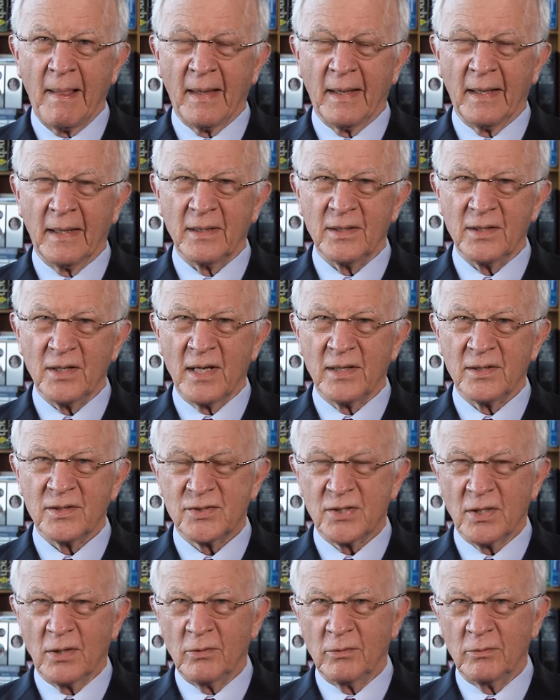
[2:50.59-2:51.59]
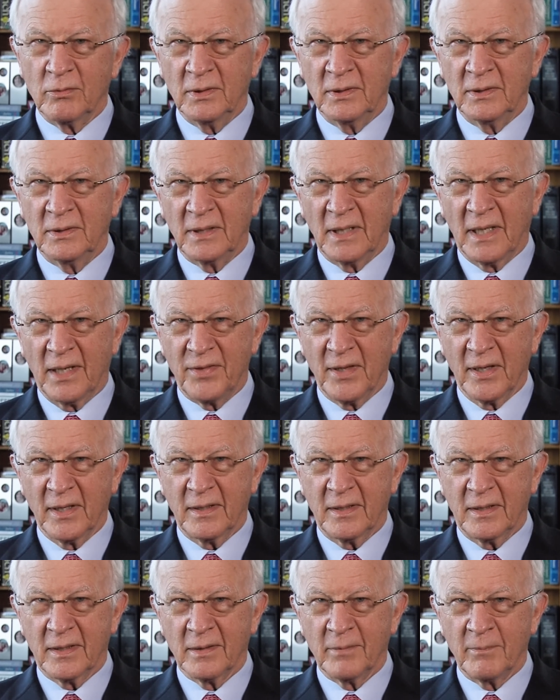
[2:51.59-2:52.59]
And so I
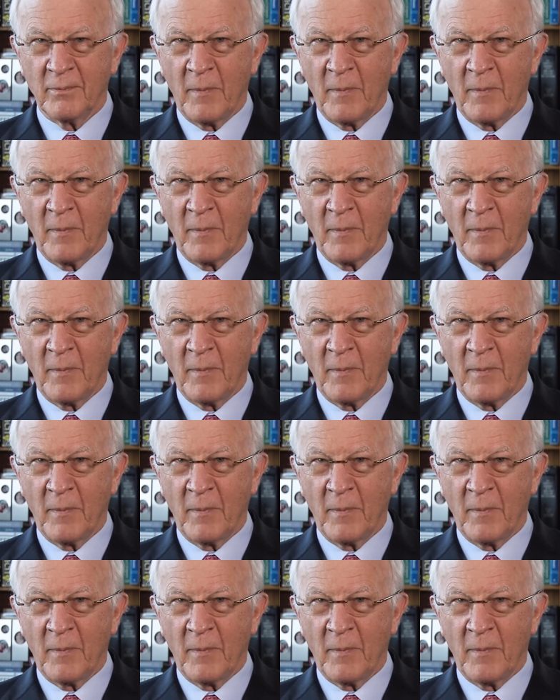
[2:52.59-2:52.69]
think